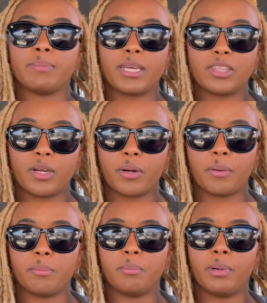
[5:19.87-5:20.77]
make their
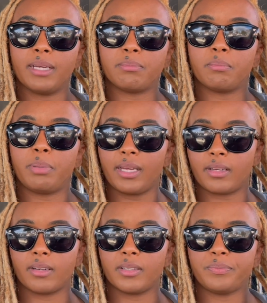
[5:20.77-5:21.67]
butt
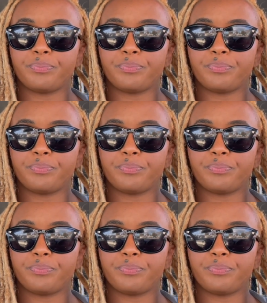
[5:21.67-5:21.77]
bigger.